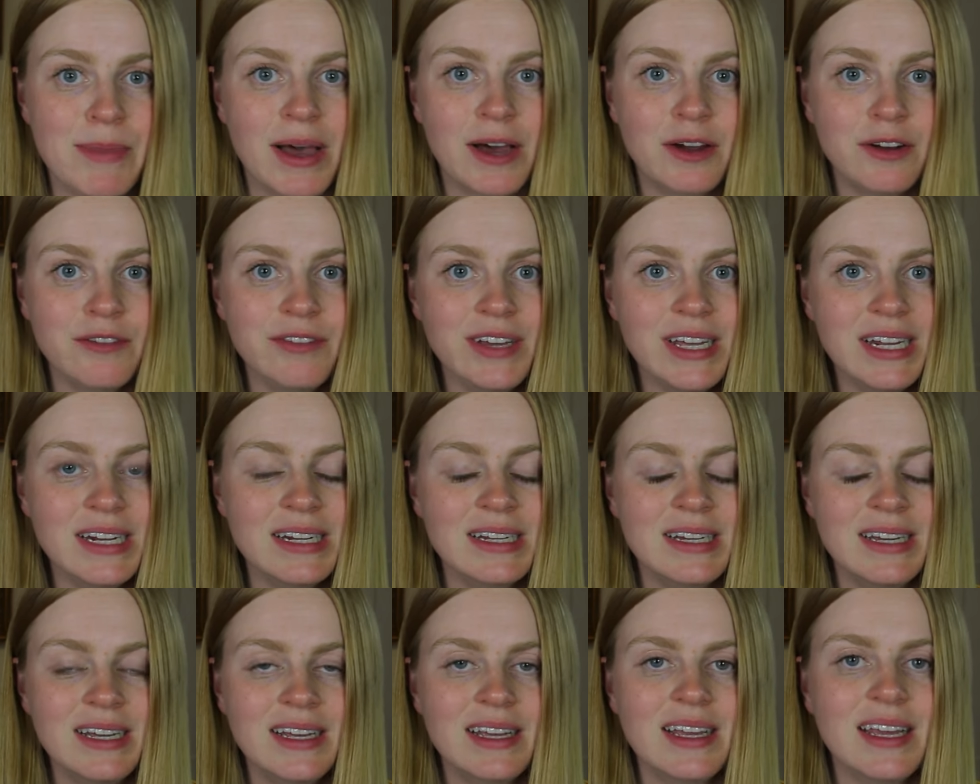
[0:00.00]
out of it
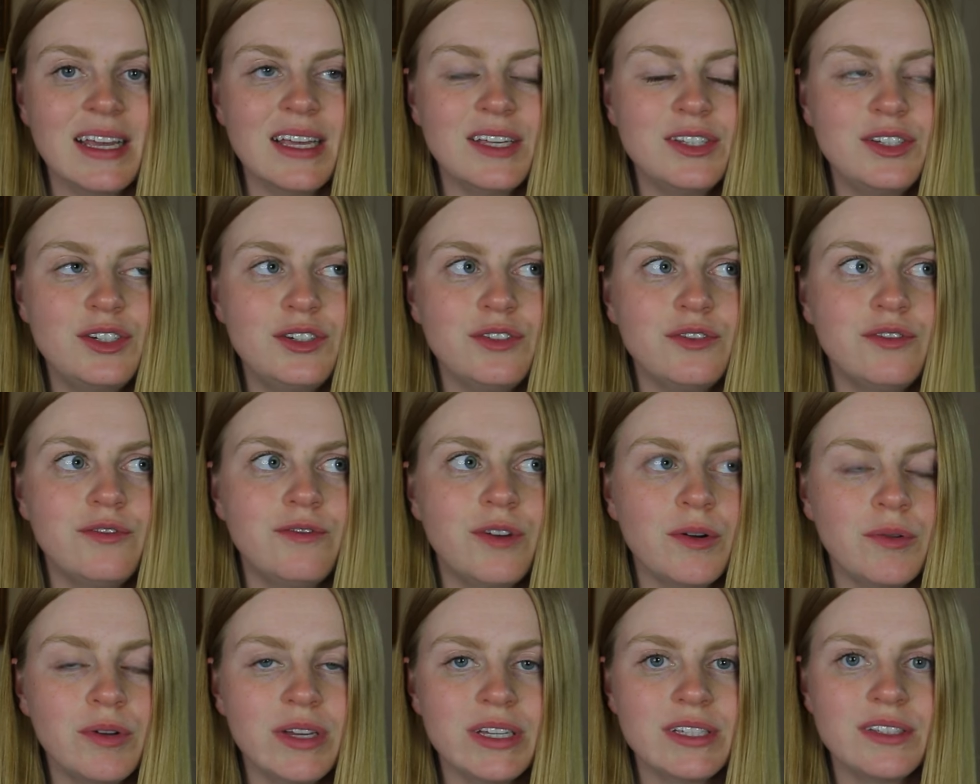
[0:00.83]
is to
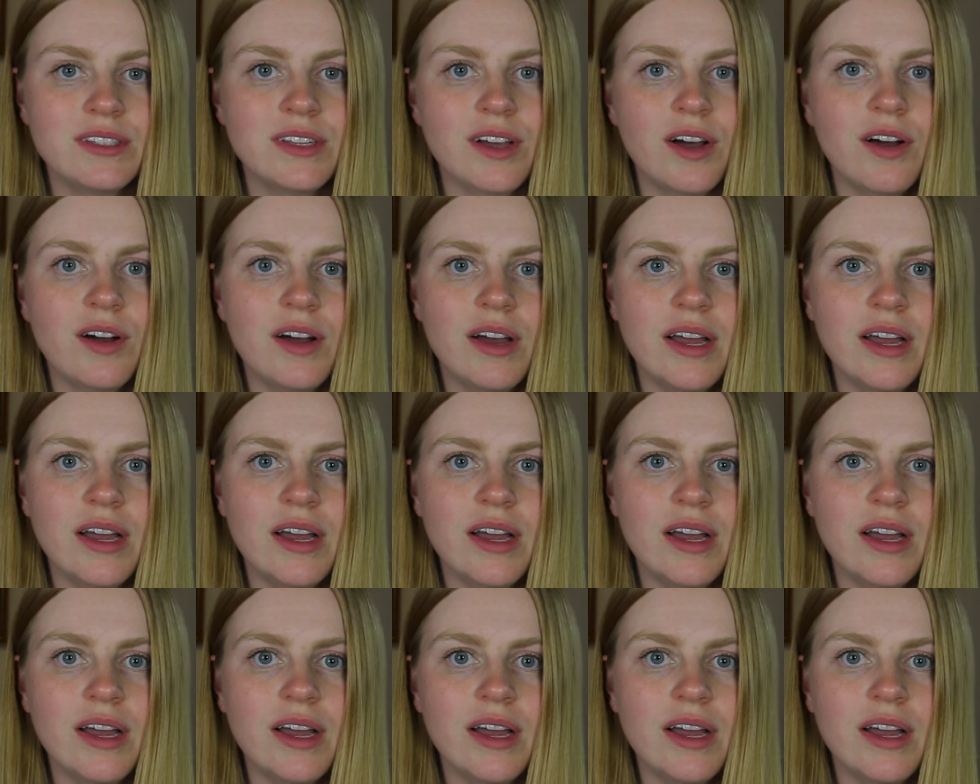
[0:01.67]
focus